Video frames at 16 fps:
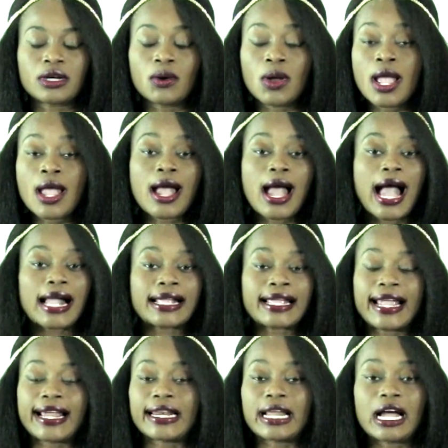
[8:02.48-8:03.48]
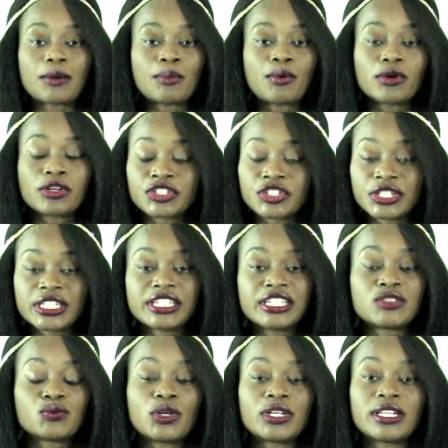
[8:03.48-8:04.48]
So I can't knock Portia. It
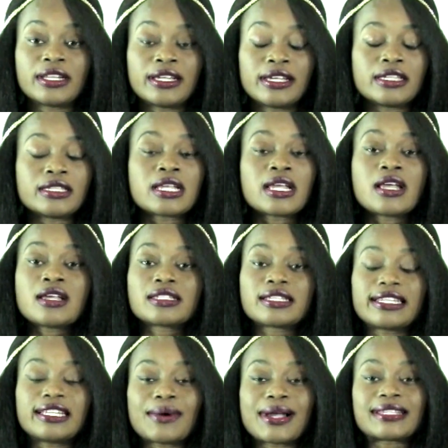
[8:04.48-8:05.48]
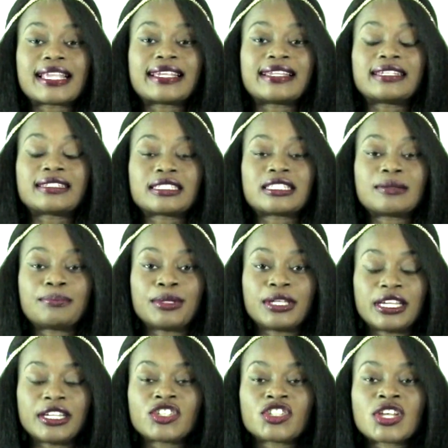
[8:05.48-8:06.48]
is what it is. So anyways, they get to the
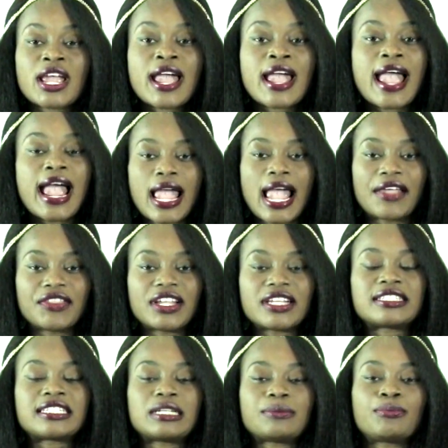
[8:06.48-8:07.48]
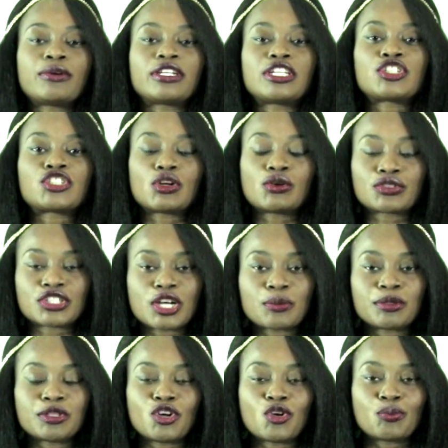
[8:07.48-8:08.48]
beach and then Team Pretty shows
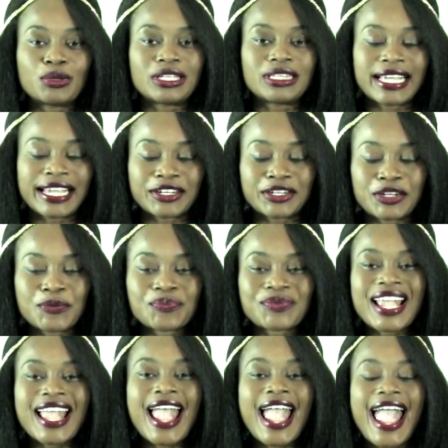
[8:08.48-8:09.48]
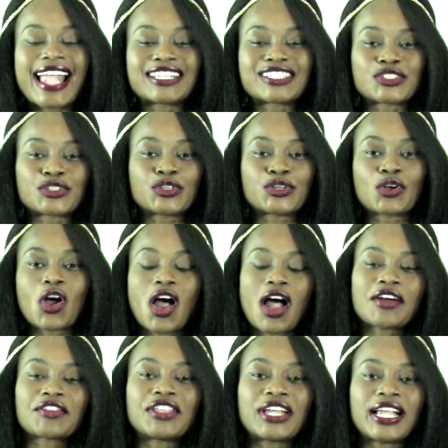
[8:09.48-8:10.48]
up a little bit later. And so they're
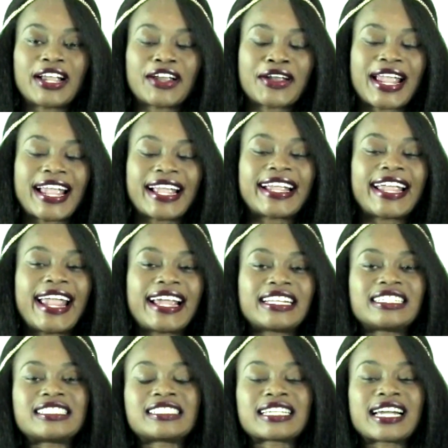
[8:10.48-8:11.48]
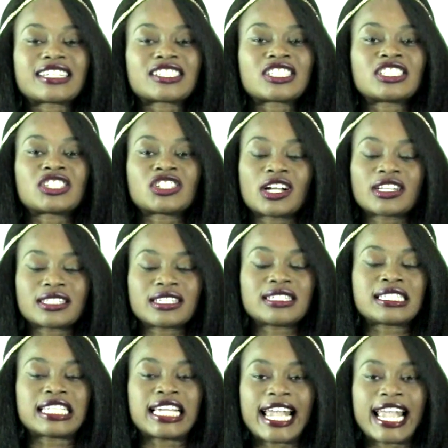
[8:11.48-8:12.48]
all there and Candy decides to start
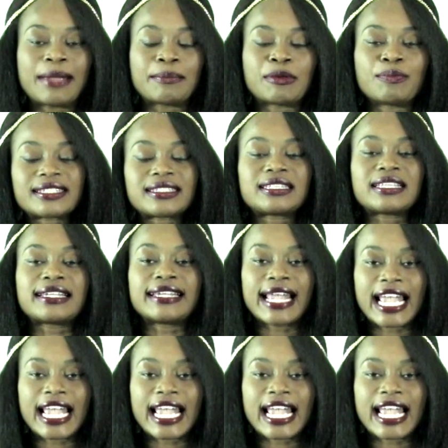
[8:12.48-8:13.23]
this game. Basically, the